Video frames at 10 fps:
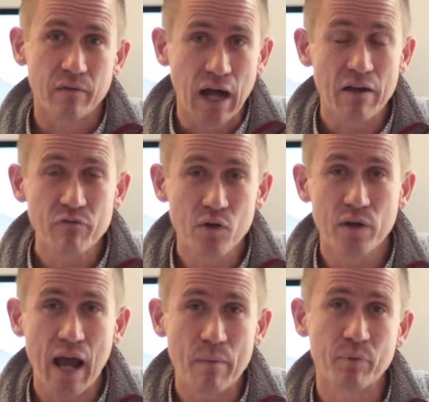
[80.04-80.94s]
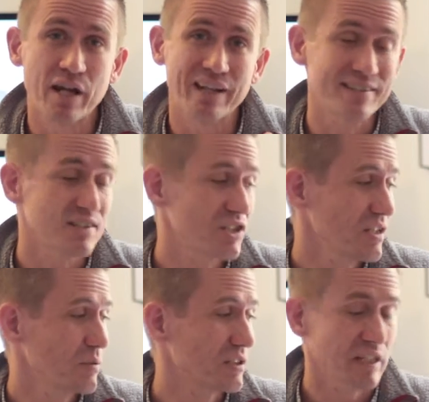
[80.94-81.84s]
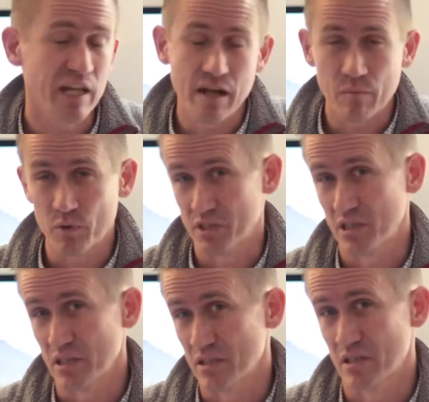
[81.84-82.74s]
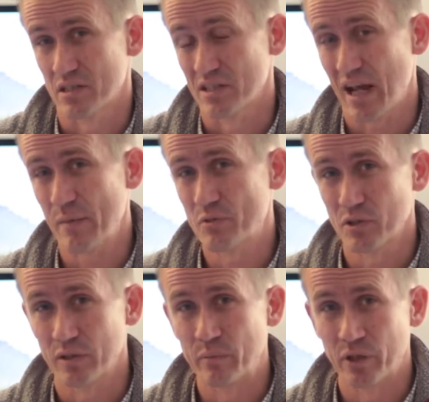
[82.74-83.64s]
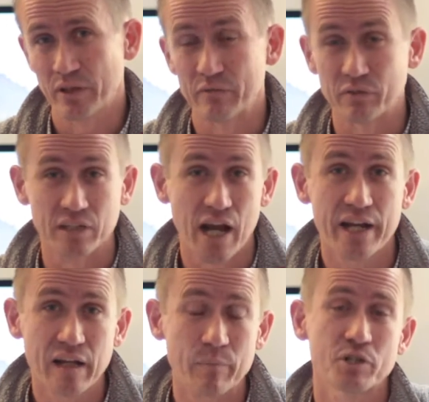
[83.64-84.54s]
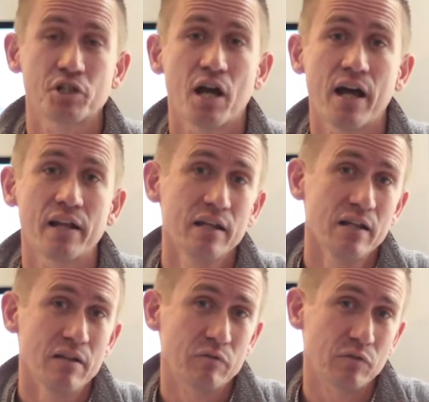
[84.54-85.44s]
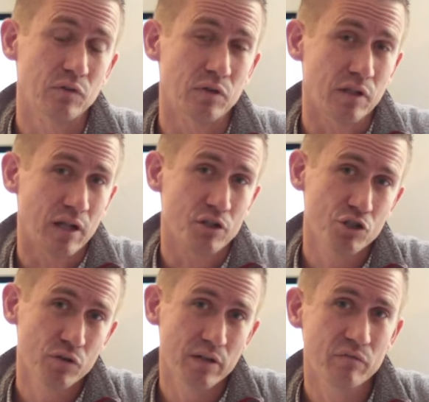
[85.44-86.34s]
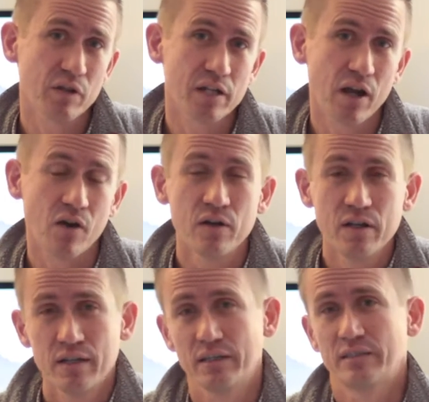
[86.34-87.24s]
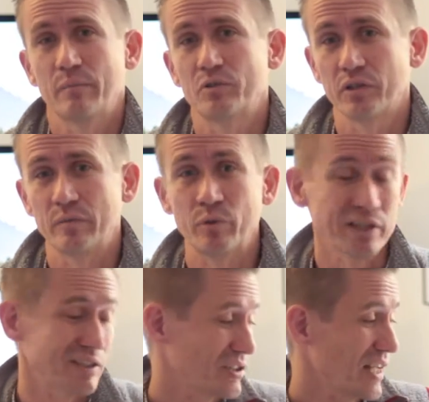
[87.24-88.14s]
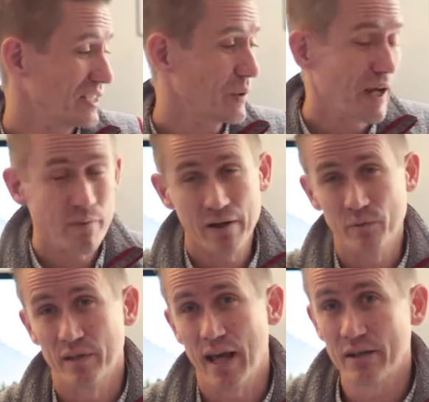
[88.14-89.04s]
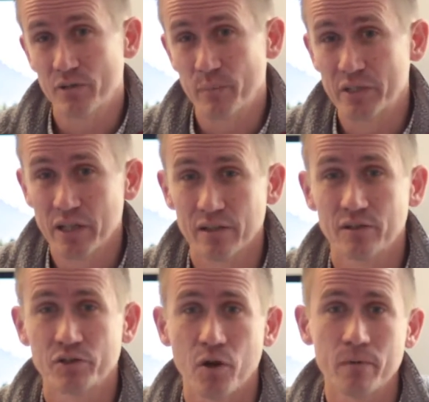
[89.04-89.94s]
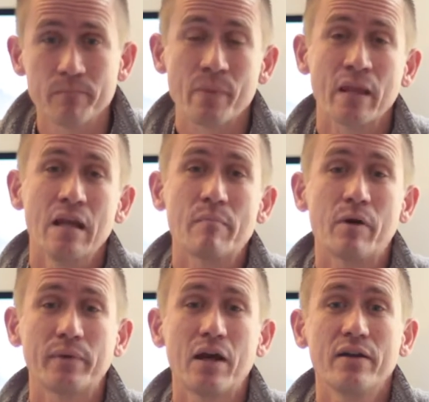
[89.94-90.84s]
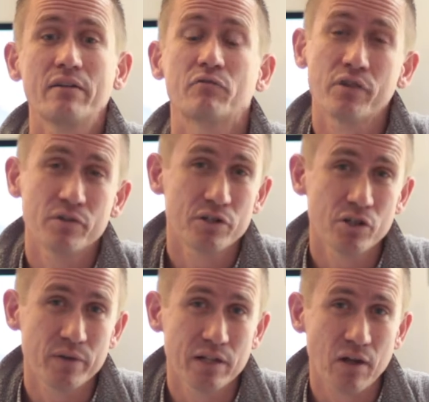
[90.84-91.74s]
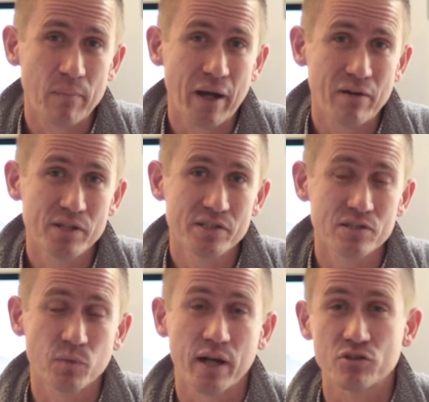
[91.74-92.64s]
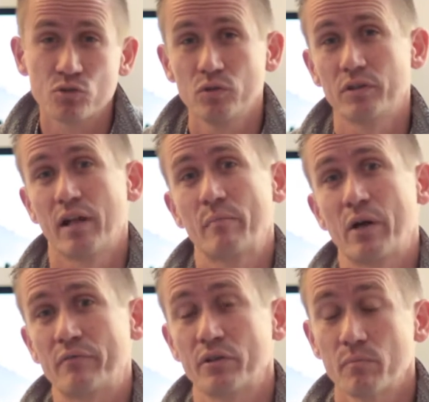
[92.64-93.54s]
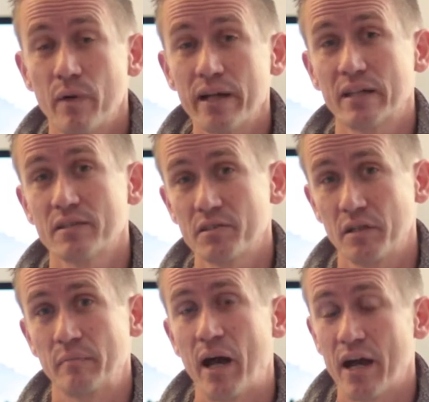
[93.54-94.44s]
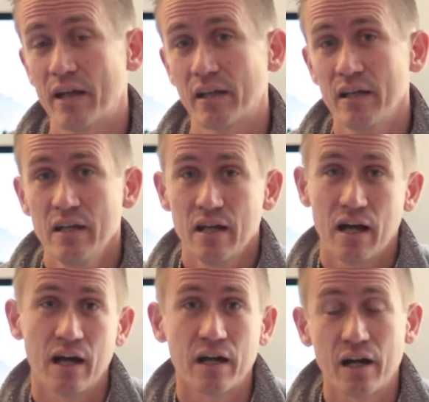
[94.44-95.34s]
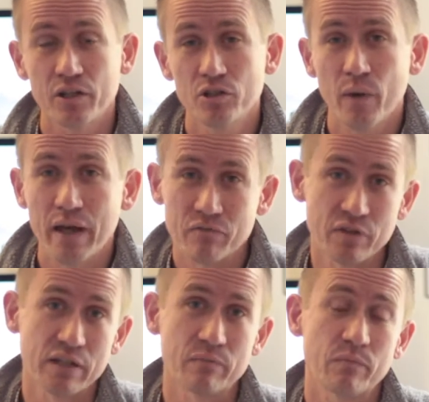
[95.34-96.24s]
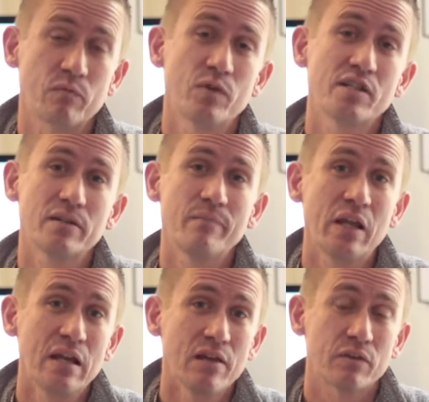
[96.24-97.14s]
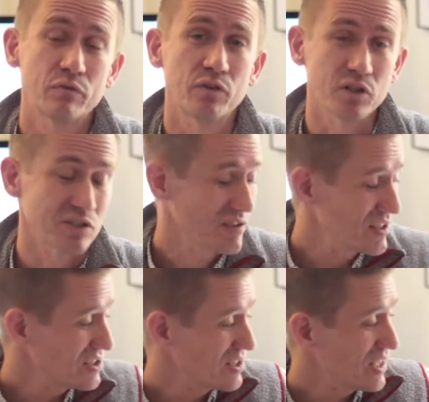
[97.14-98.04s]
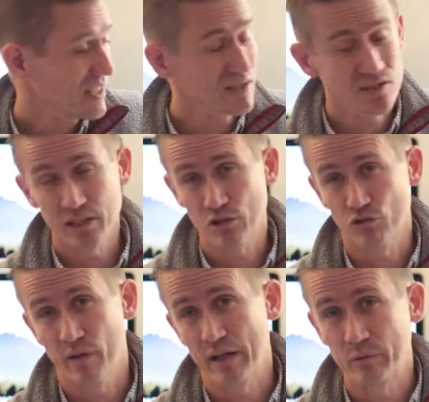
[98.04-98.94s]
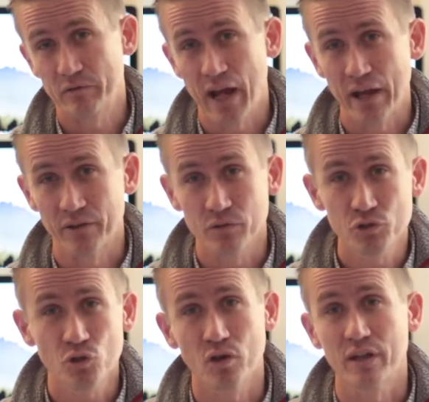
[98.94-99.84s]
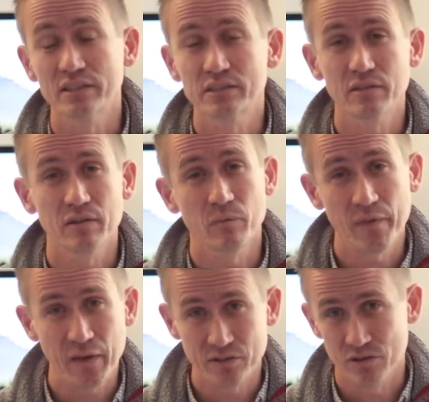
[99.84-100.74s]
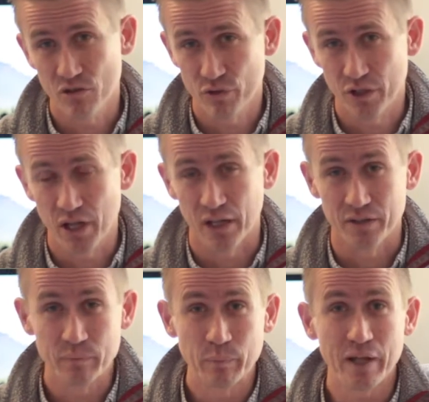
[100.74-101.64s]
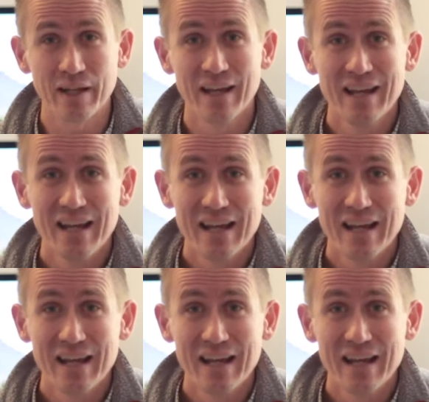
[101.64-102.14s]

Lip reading: iPhone app and I can see what the camera sees. This is absolutely brilliant for lining up a shot, for shooting video. It's absolutely brilliant. So that's why I went with that particular drone. But without any further ado, here are my reasons why a school or nonprofit might consider buying a UAV. Reason the first, this thing is an incredible value. Sure, it's $1,300, but